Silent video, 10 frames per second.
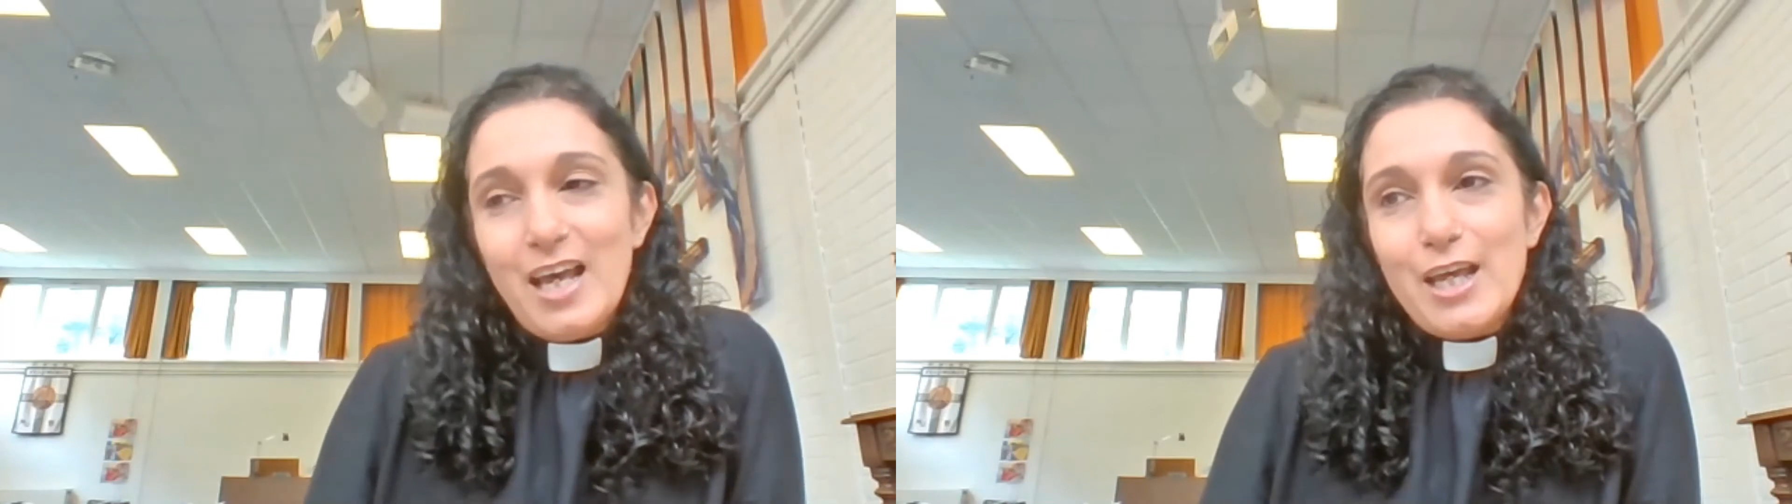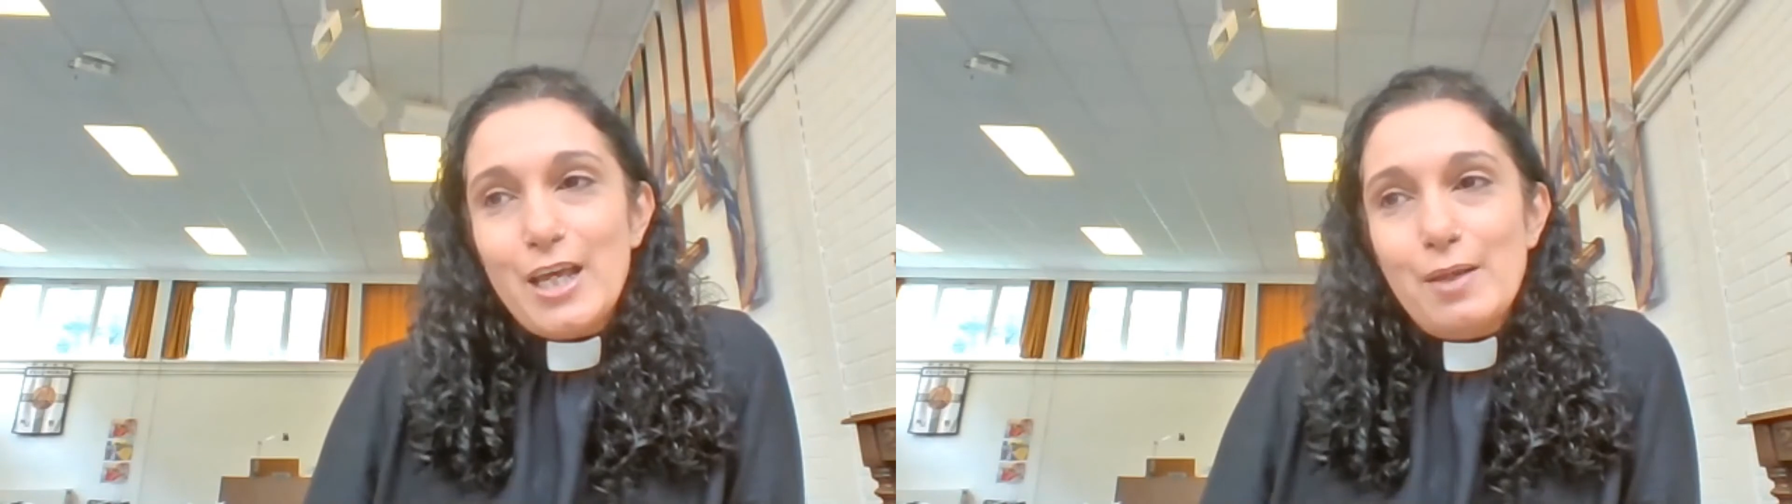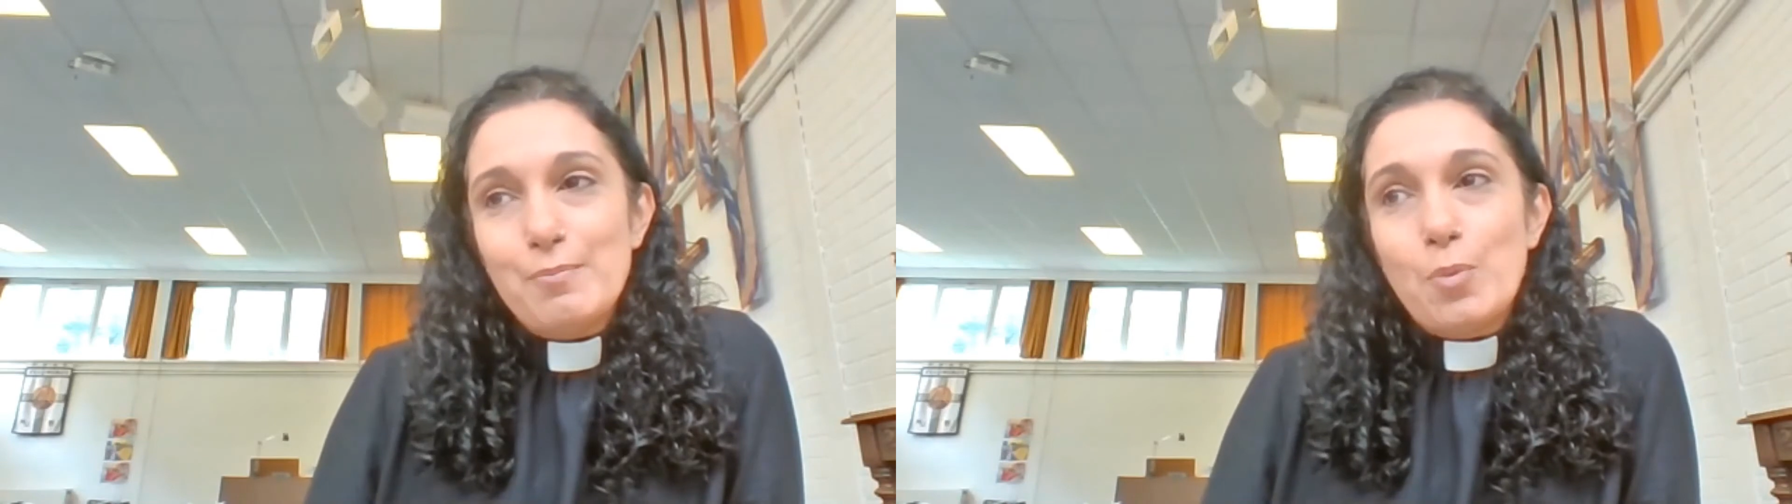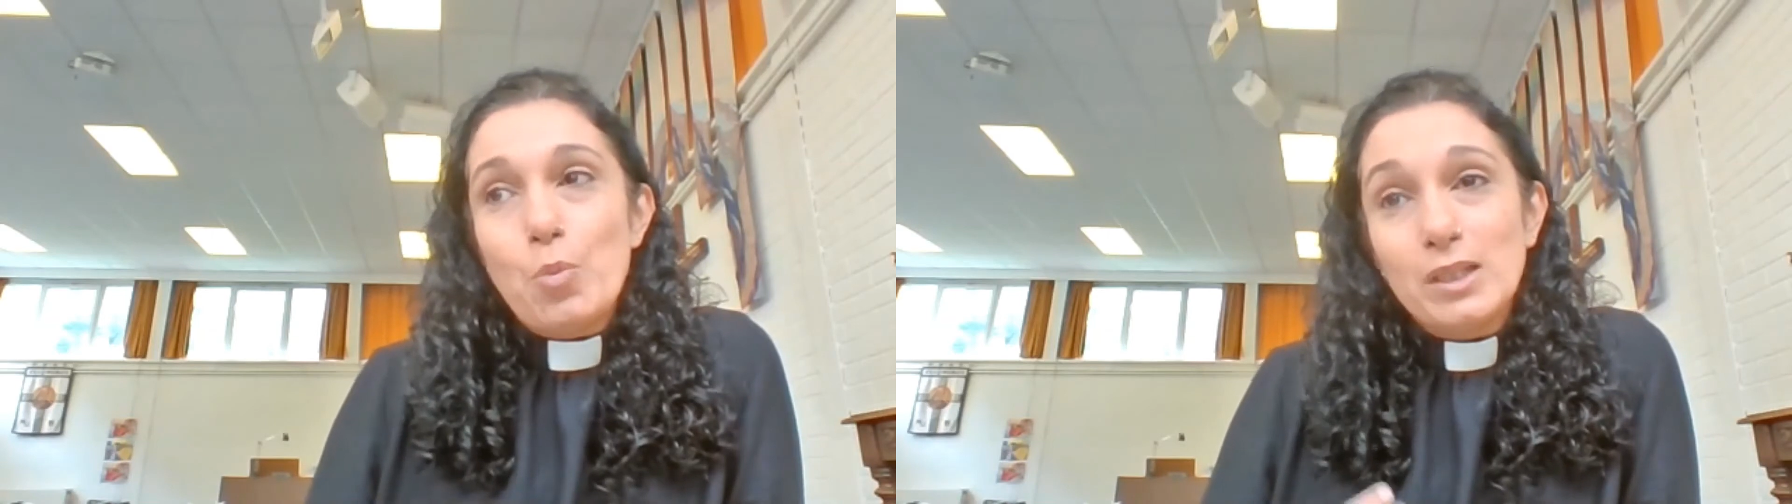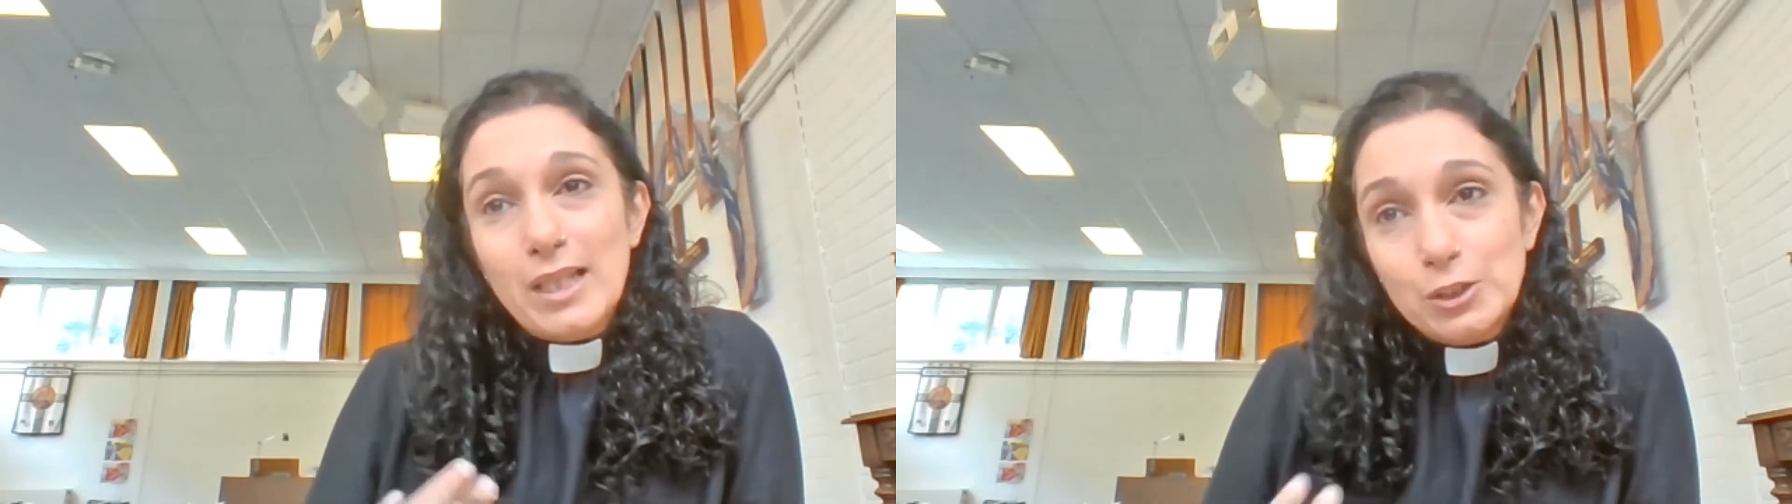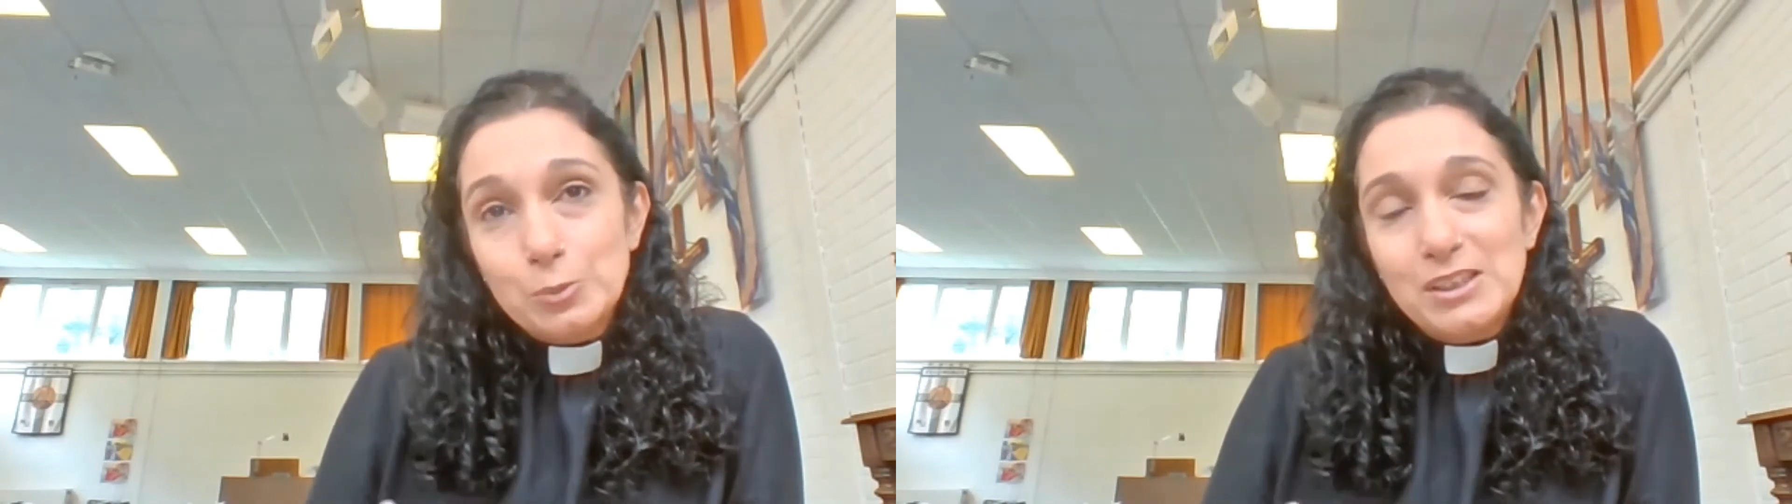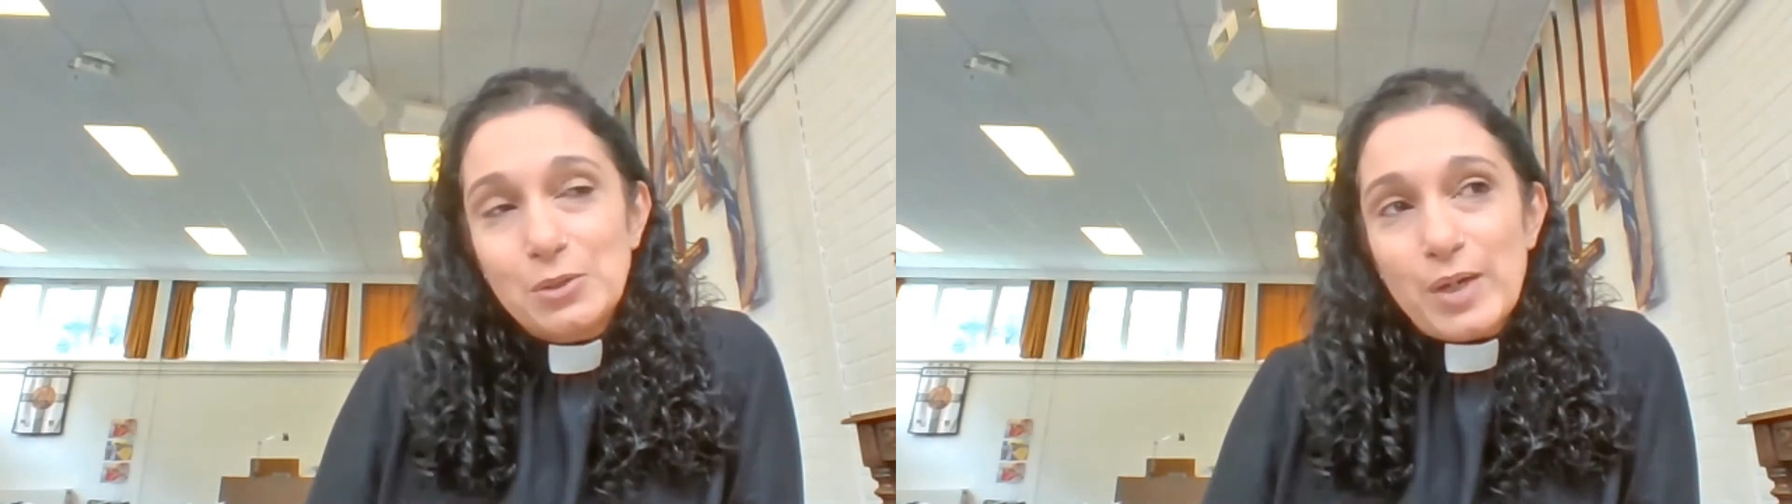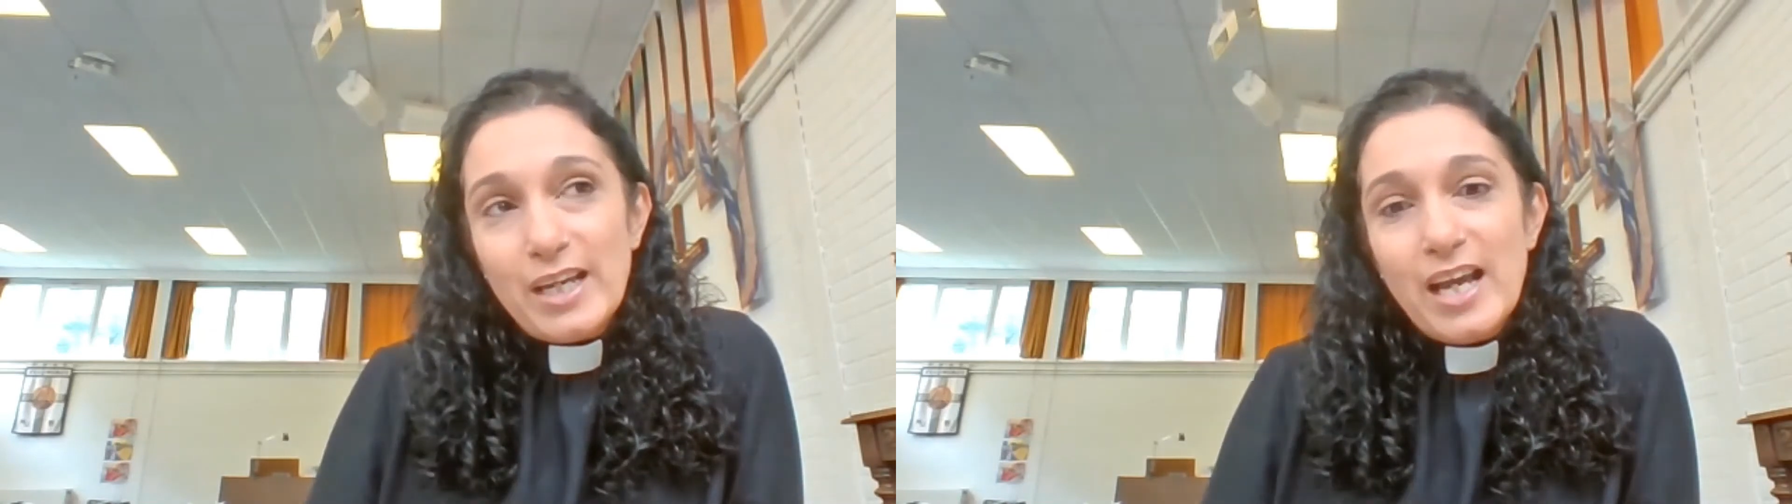what led up
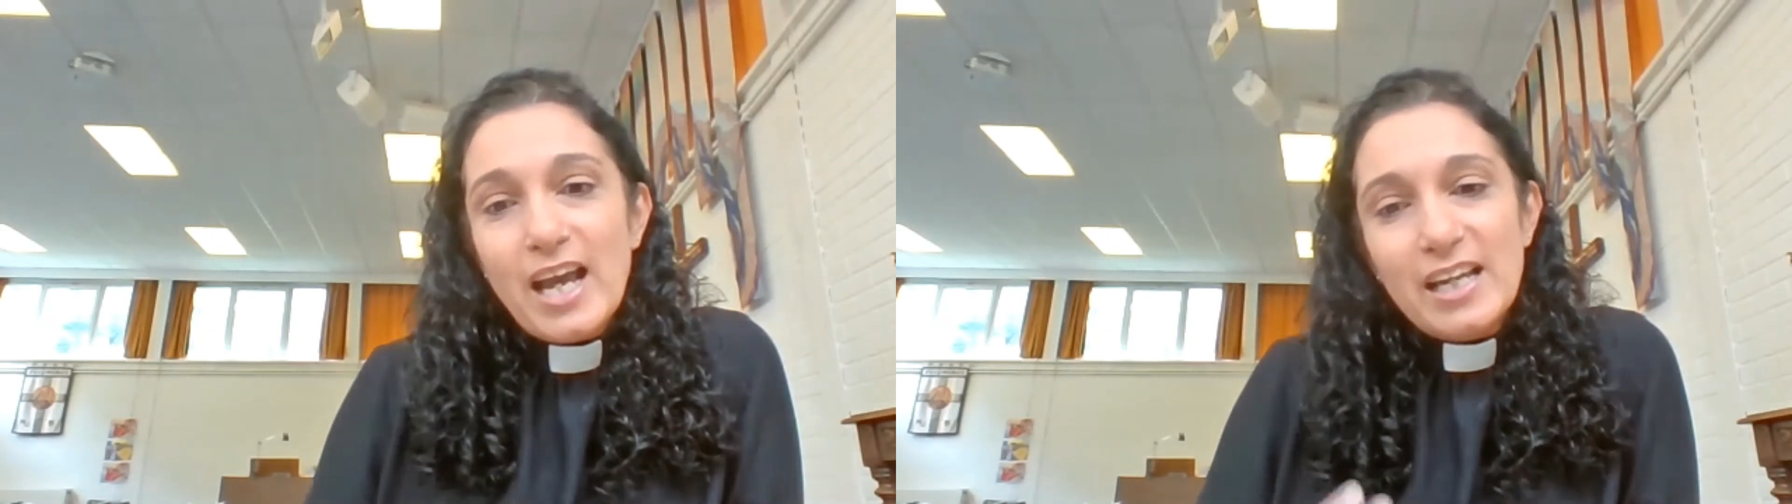to it,